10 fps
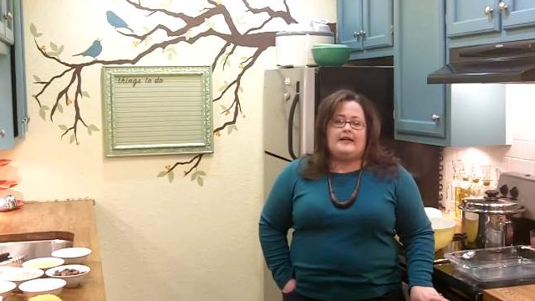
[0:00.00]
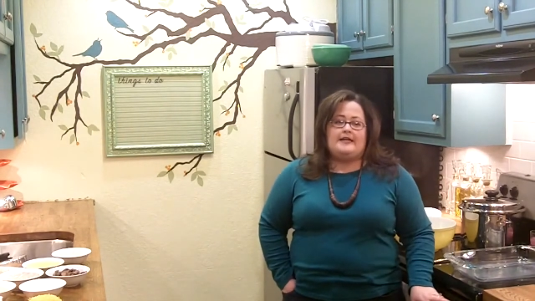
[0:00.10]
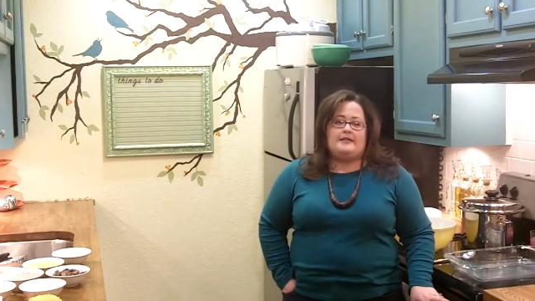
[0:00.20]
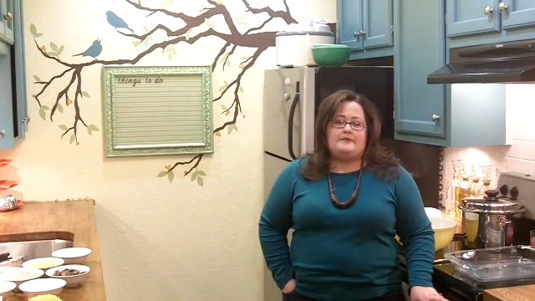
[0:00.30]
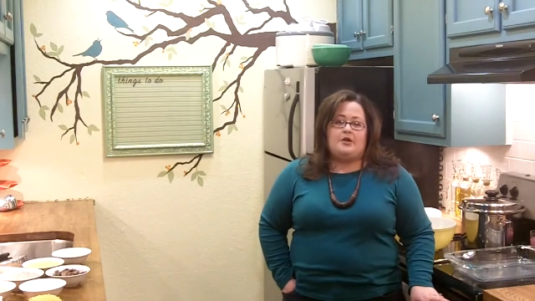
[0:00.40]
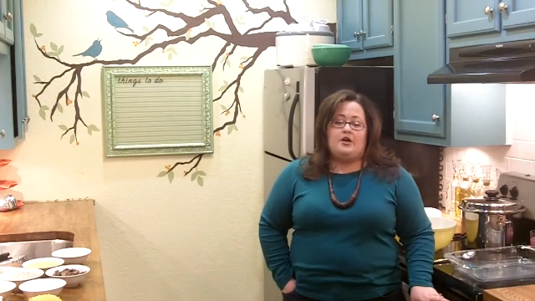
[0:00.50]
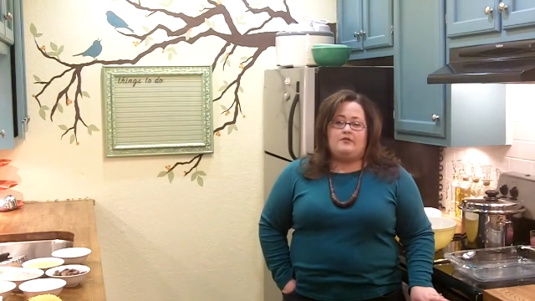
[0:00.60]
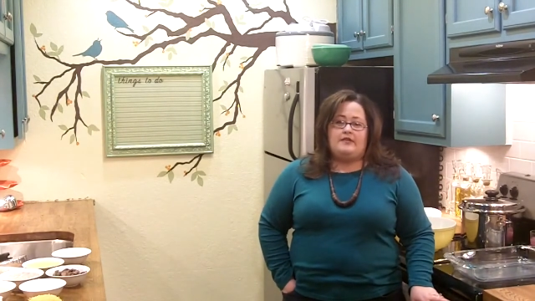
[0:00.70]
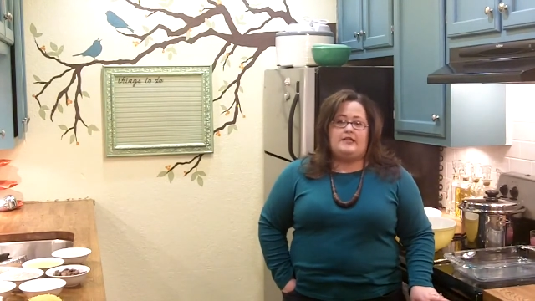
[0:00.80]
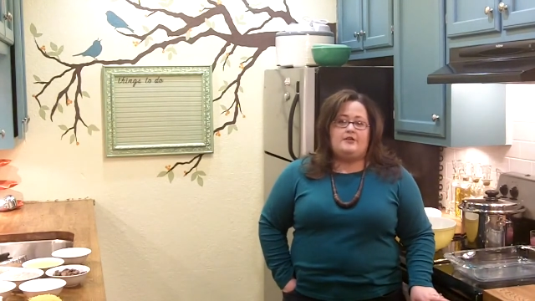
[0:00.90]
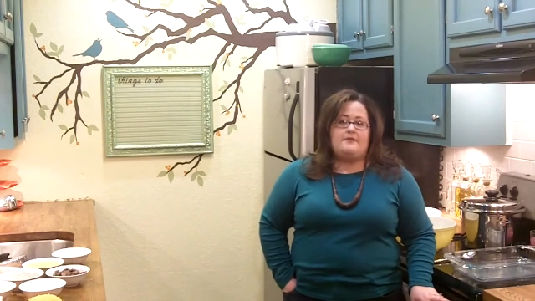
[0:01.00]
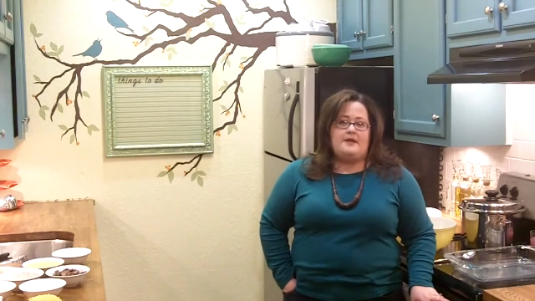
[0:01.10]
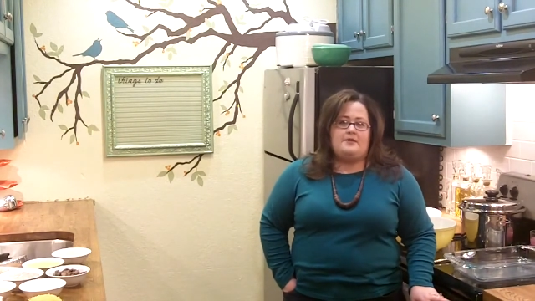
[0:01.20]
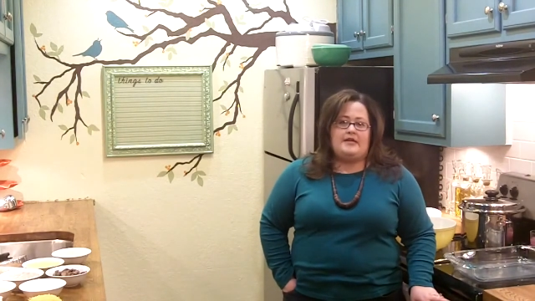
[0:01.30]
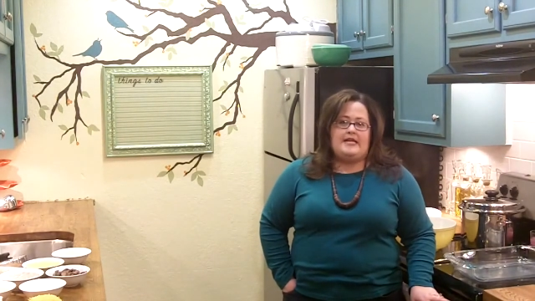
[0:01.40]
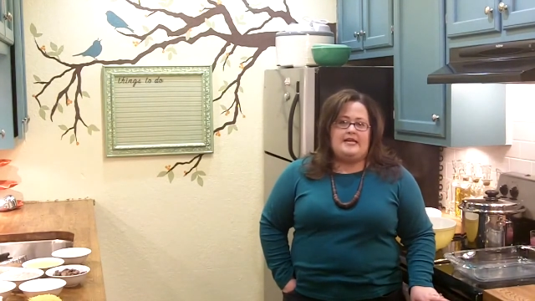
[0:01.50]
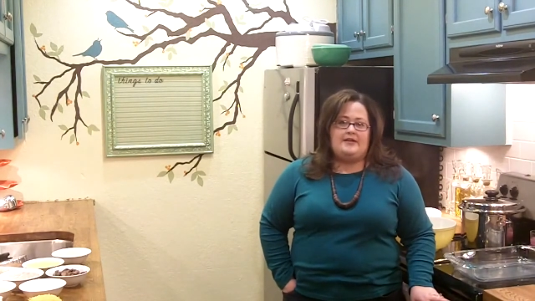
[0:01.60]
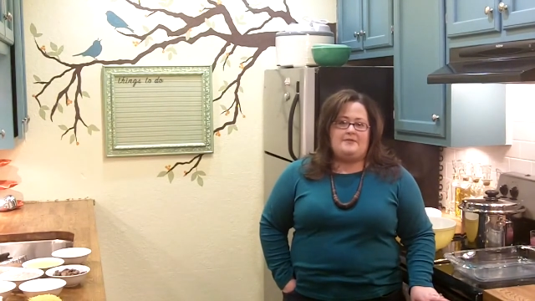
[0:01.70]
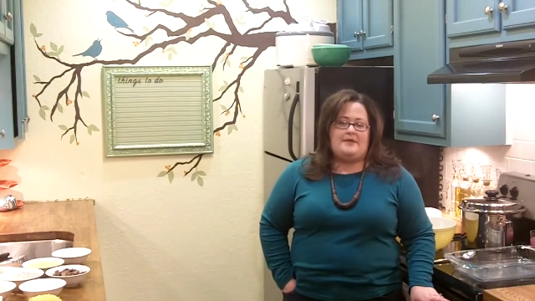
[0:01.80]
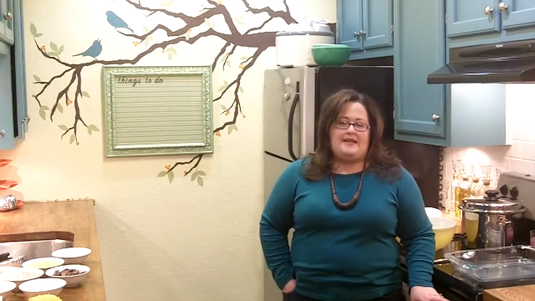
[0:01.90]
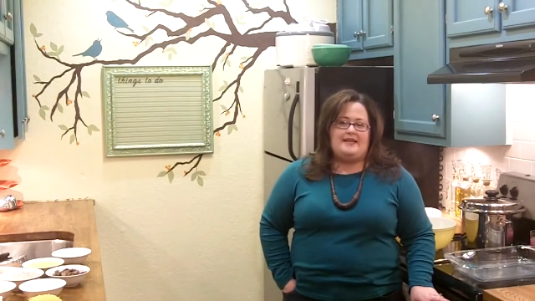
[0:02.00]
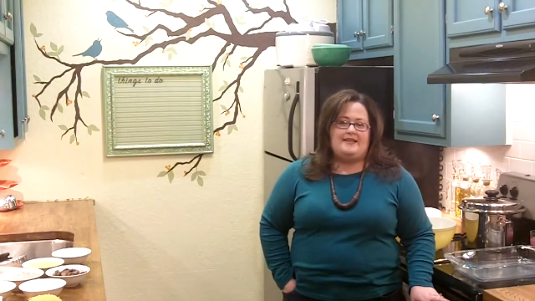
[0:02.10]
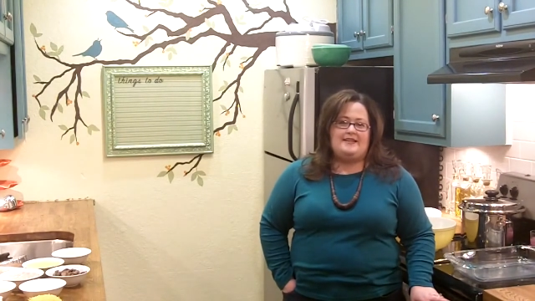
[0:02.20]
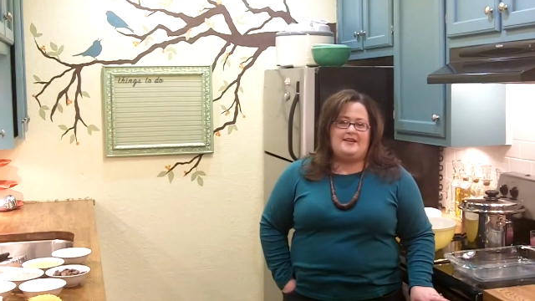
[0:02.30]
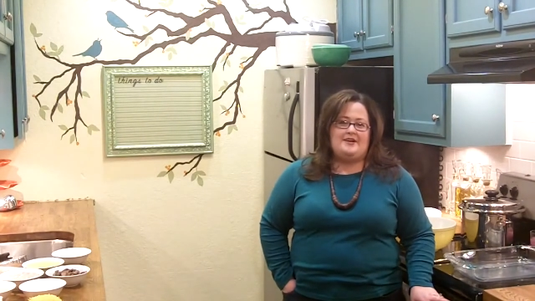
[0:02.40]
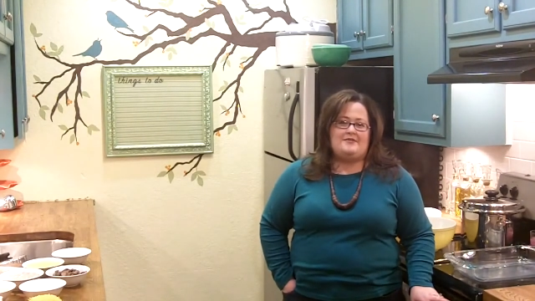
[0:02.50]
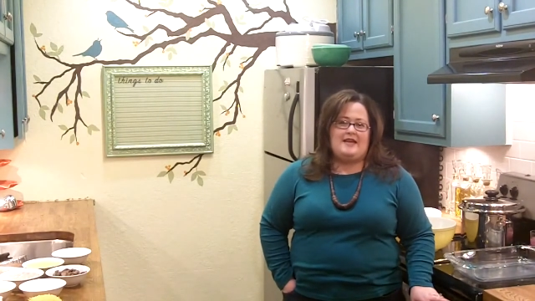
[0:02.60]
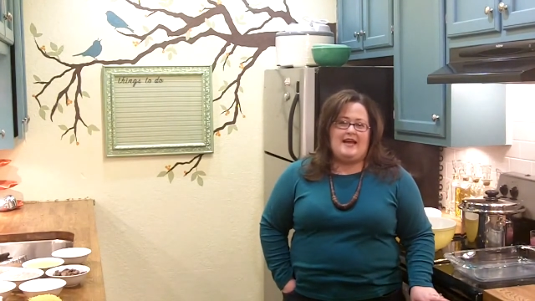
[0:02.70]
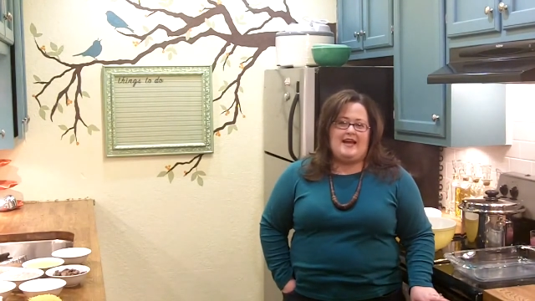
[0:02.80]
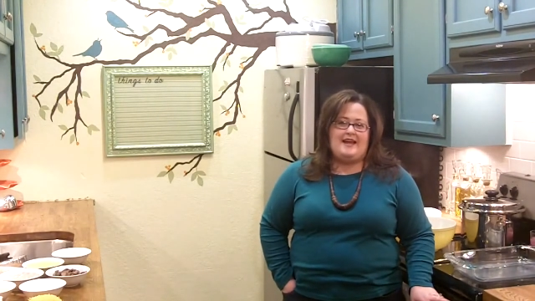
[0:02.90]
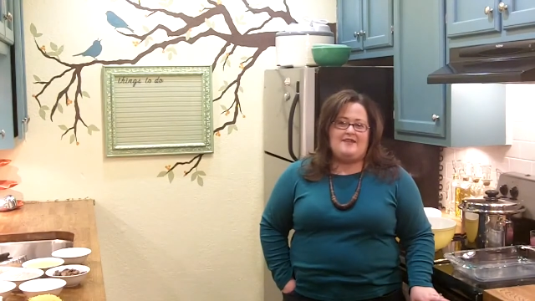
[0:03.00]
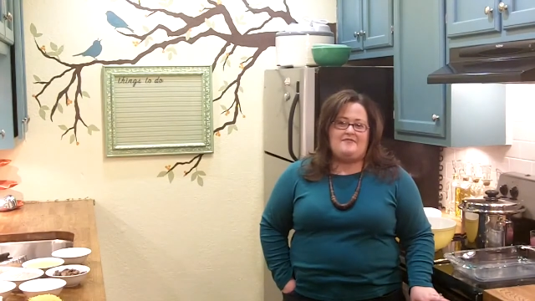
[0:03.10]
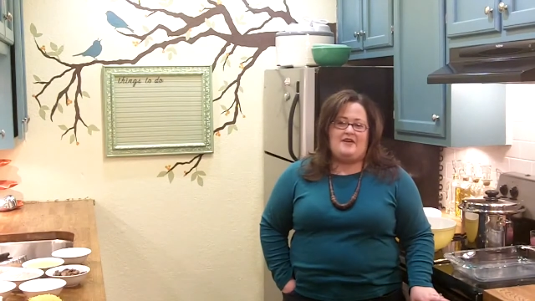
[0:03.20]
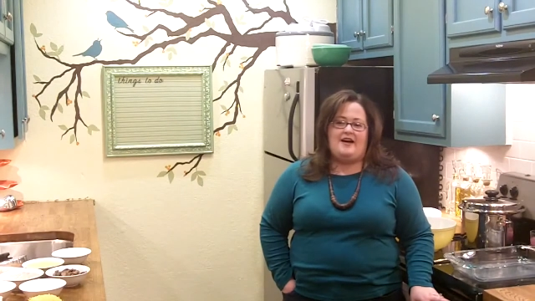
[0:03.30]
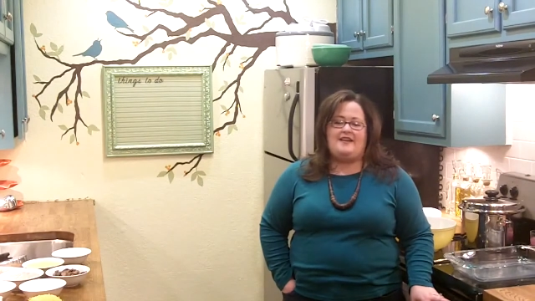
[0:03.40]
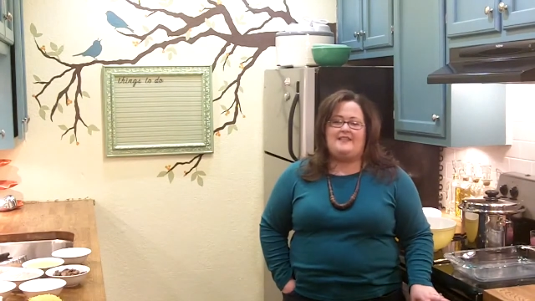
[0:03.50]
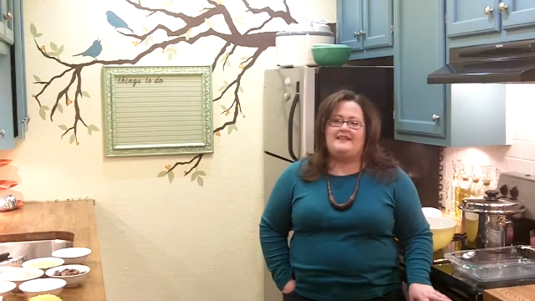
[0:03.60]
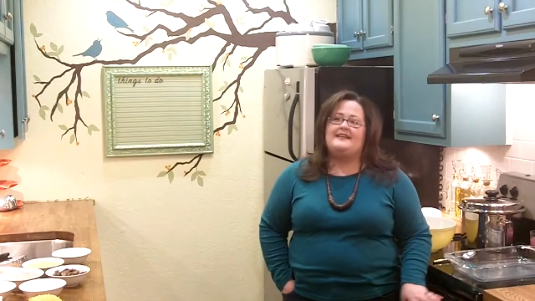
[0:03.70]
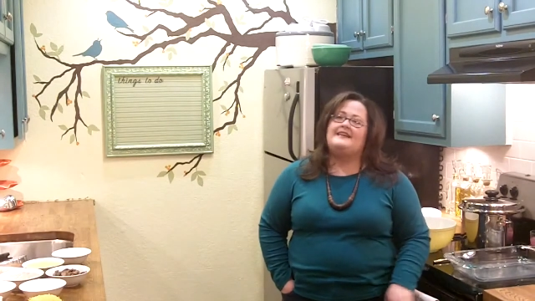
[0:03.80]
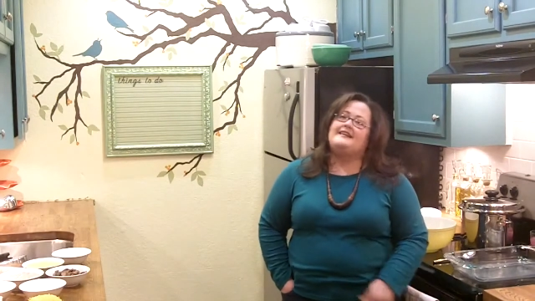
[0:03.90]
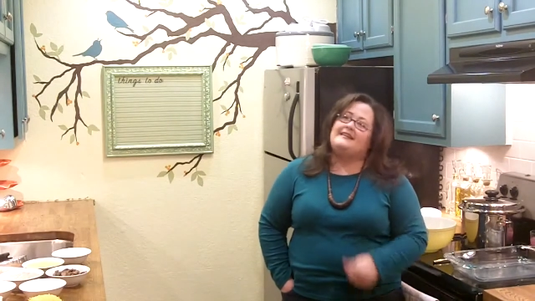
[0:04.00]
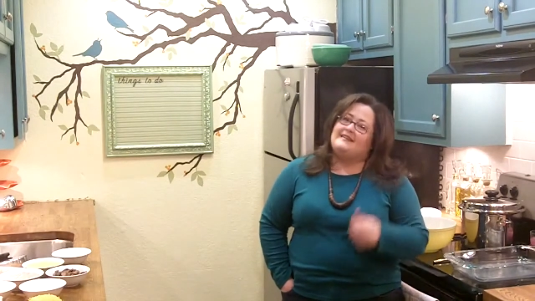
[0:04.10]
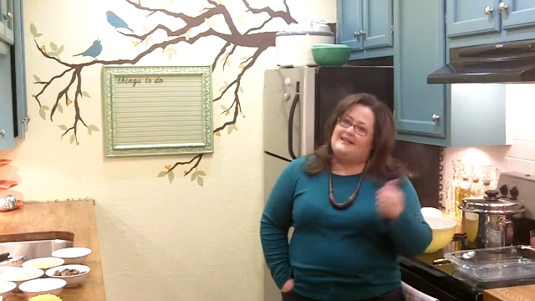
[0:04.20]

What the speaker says: Hopefully you'll be able to hear me okay. If not, then